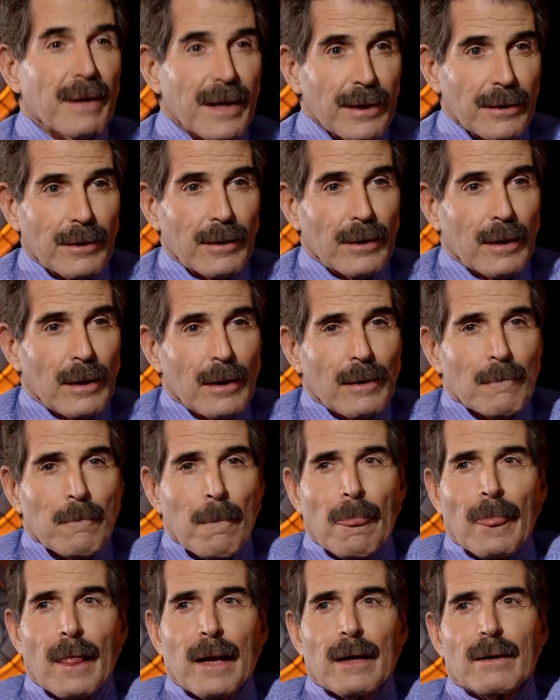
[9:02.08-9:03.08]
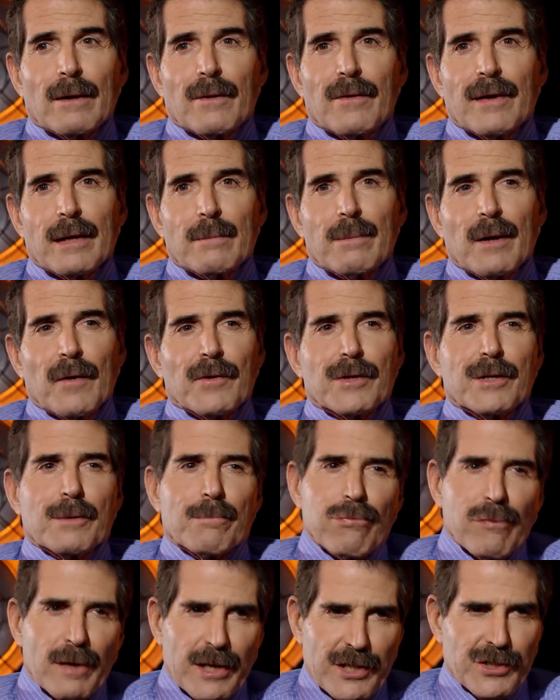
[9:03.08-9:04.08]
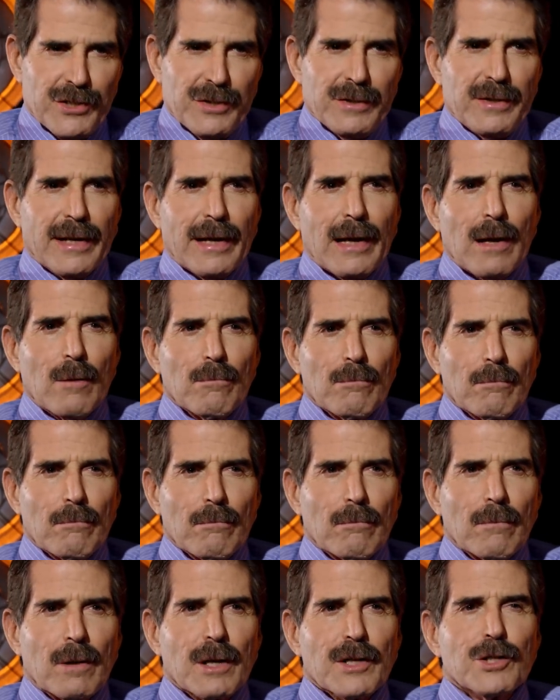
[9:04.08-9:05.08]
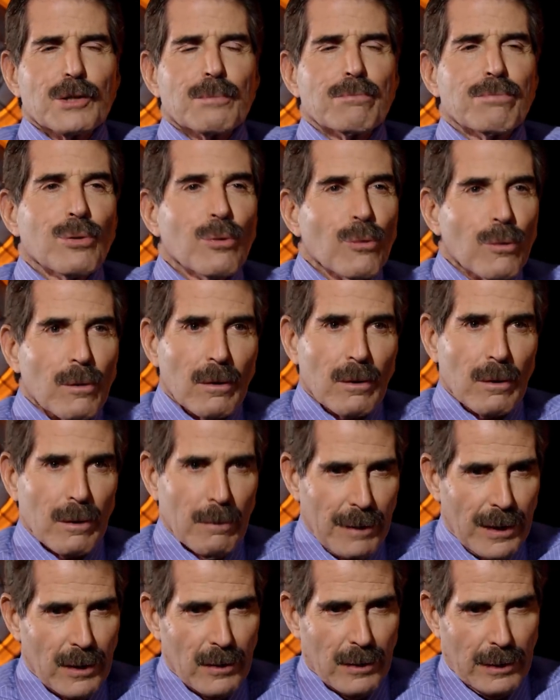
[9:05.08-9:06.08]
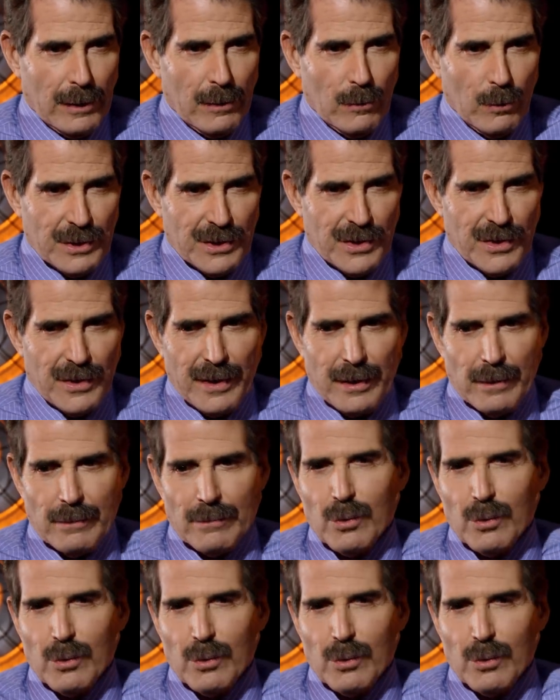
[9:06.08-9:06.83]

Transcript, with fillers: better. Think about the Depression. Think how much poorer America was then.